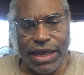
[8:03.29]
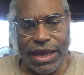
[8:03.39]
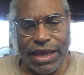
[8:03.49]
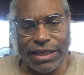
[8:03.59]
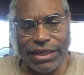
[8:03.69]

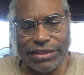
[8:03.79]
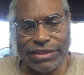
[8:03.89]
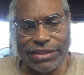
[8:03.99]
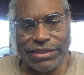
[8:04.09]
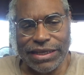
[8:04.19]
And let's
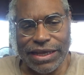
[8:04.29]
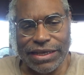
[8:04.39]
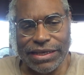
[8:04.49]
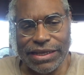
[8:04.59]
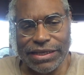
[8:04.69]

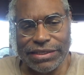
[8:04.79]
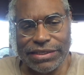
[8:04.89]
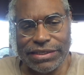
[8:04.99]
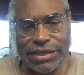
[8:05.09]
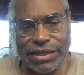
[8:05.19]
say
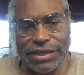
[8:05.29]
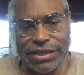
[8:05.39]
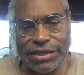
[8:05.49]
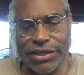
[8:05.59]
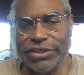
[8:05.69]
this,
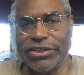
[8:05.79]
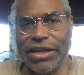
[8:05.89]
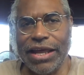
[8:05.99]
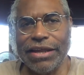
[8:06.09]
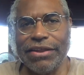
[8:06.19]
their
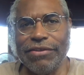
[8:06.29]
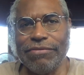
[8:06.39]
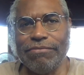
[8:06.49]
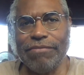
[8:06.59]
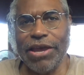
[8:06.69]
shenanigans
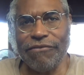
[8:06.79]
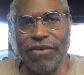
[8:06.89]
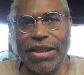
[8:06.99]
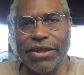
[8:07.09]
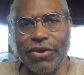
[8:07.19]
may have
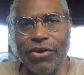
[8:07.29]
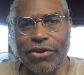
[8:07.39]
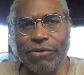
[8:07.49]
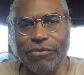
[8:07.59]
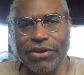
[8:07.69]
finally caught
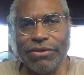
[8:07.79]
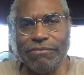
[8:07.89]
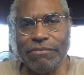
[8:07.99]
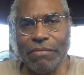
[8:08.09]
up with them.